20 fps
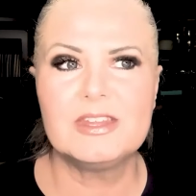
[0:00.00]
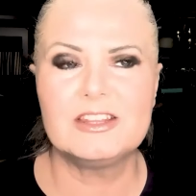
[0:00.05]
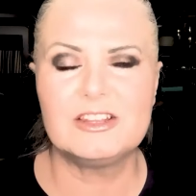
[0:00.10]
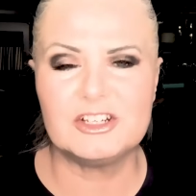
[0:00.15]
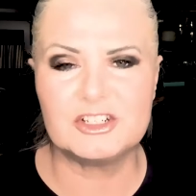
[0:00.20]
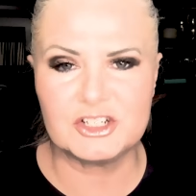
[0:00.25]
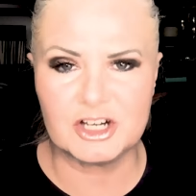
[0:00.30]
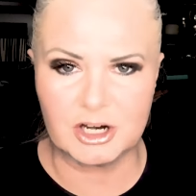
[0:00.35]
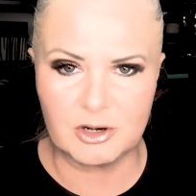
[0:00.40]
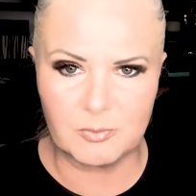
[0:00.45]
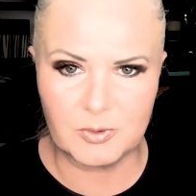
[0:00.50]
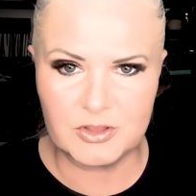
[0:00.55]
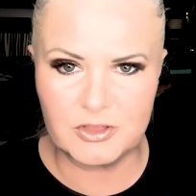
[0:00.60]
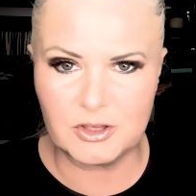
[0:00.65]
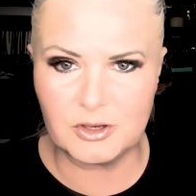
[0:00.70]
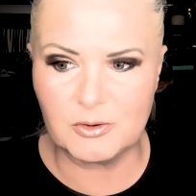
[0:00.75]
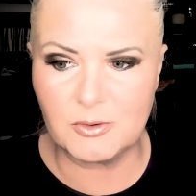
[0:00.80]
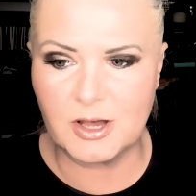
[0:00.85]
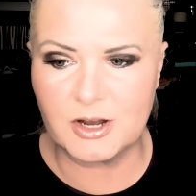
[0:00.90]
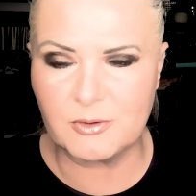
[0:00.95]
to share with
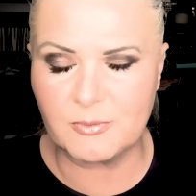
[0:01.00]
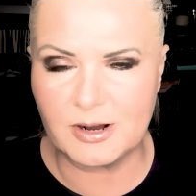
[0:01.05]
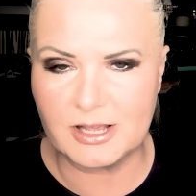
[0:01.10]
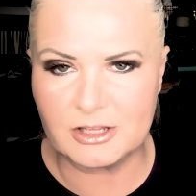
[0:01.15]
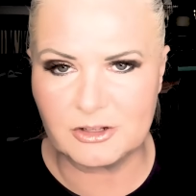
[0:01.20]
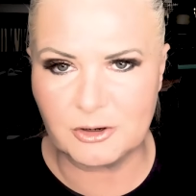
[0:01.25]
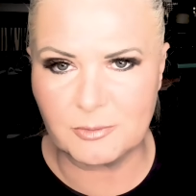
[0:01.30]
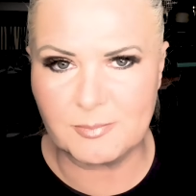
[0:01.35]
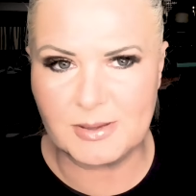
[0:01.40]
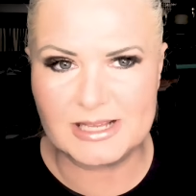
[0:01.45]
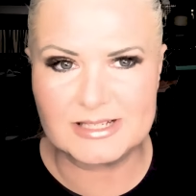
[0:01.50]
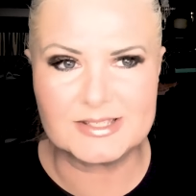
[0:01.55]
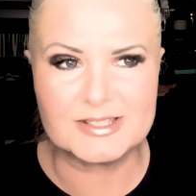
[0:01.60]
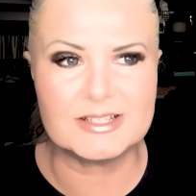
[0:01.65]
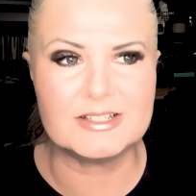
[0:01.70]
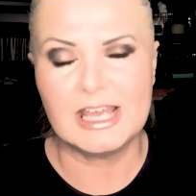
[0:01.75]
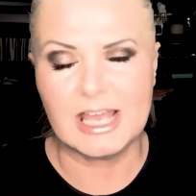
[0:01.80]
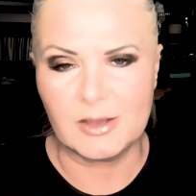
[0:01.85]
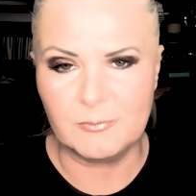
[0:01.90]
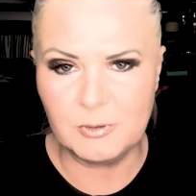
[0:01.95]
you on a regular
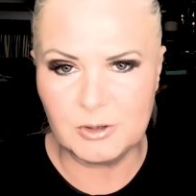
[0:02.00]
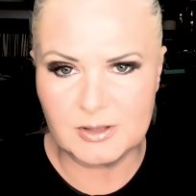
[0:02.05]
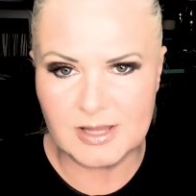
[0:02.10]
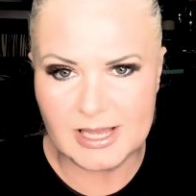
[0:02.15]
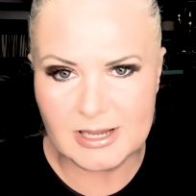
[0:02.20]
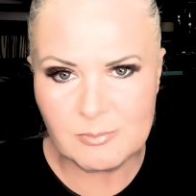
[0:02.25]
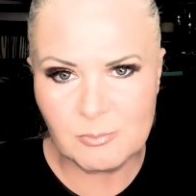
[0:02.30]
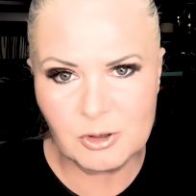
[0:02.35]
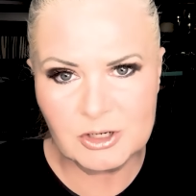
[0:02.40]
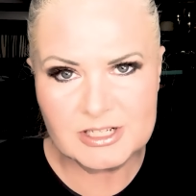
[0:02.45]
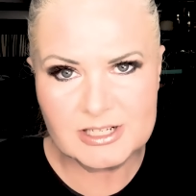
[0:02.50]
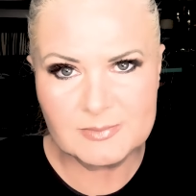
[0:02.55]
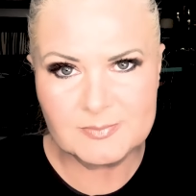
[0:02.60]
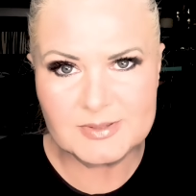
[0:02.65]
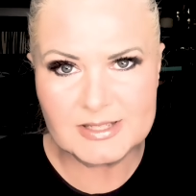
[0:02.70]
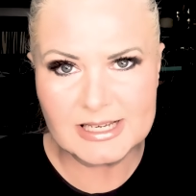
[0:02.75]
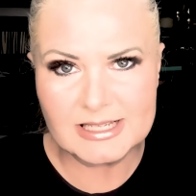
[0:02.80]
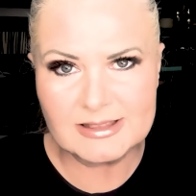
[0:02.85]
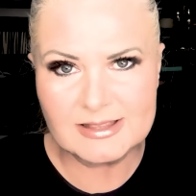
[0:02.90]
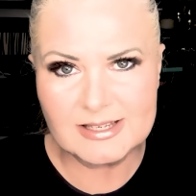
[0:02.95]
basis. If you'd like more
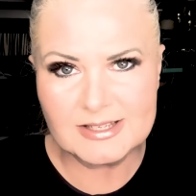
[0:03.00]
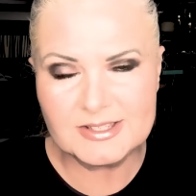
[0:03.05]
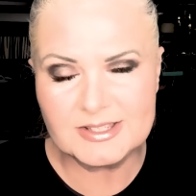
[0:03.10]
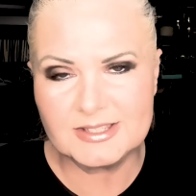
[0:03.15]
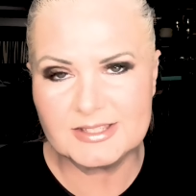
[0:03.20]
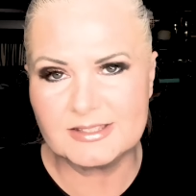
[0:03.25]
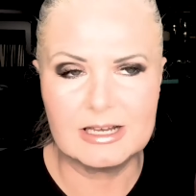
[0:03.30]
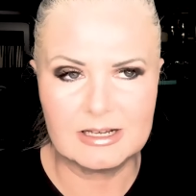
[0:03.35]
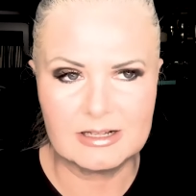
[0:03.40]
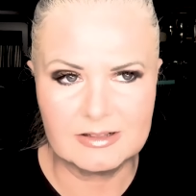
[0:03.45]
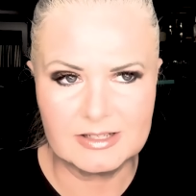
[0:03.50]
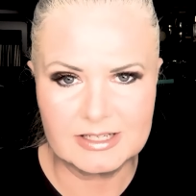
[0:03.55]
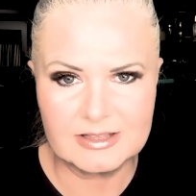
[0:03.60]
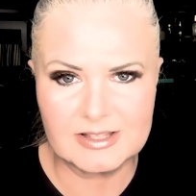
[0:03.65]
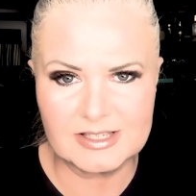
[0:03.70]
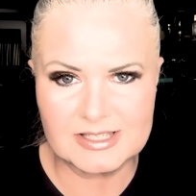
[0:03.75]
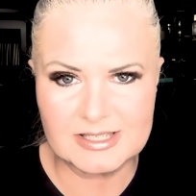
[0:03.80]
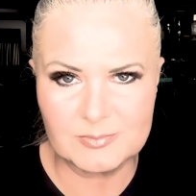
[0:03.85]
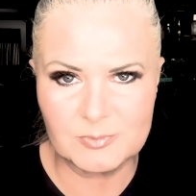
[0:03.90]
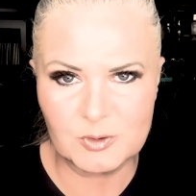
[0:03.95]
tips like this, click
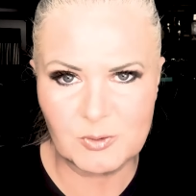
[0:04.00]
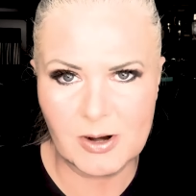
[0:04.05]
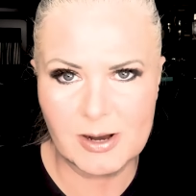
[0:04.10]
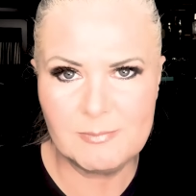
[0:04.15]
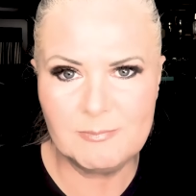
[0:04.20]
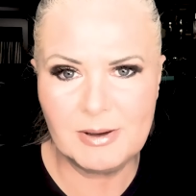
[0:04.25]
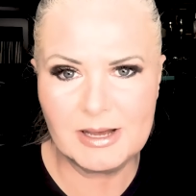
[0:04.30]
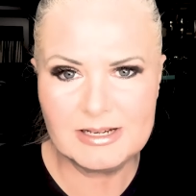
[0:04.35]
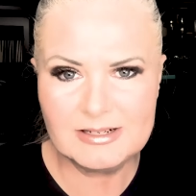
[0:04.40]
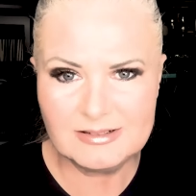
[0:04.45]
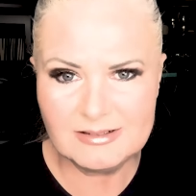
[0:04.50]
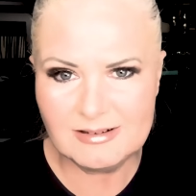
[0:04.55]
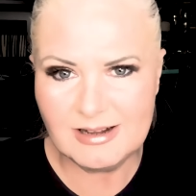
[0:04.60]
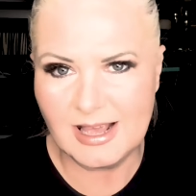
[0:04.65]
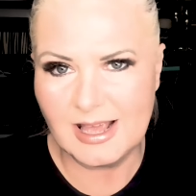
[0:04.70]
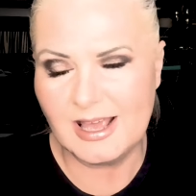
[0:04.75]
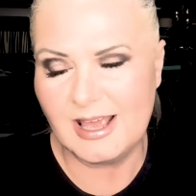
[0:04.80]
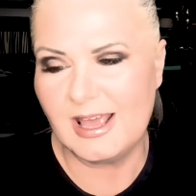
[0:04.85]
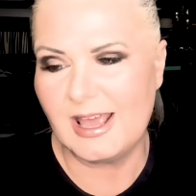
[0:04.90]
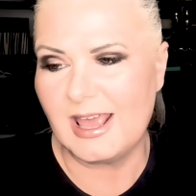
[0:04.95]
the subscribe button,
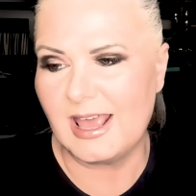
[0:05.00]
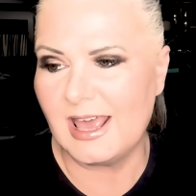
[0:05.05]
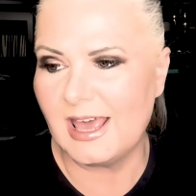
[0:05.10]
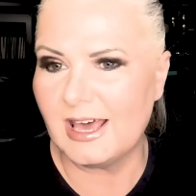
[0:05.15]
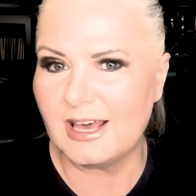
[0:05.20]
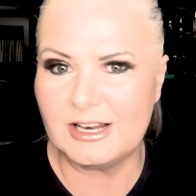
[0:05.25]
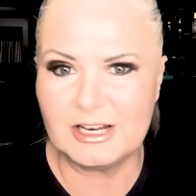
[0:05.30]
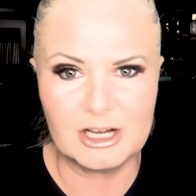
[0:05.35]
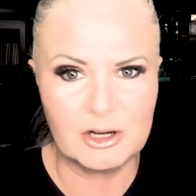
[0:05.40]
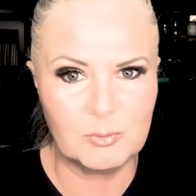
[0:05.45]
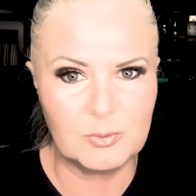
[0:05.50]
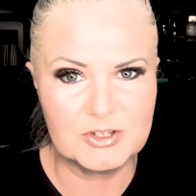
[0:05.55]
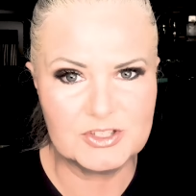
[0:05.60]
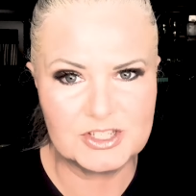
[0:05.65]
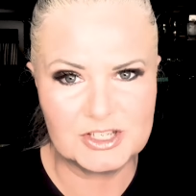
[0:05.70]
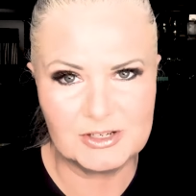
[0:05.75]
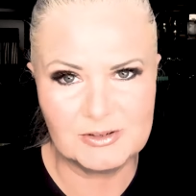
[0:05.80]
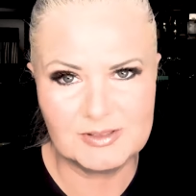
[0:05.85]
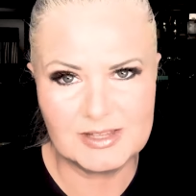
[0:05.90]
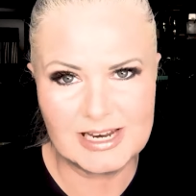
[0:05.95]
and we'll
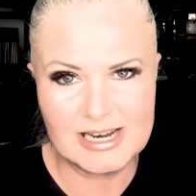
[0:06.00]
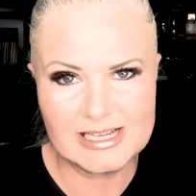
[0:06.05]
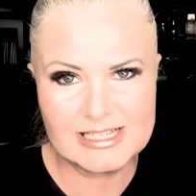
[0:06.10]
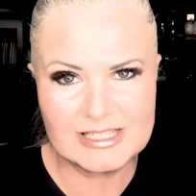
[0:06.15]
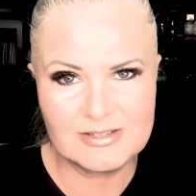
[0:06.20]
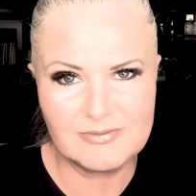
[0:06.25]
see you in the next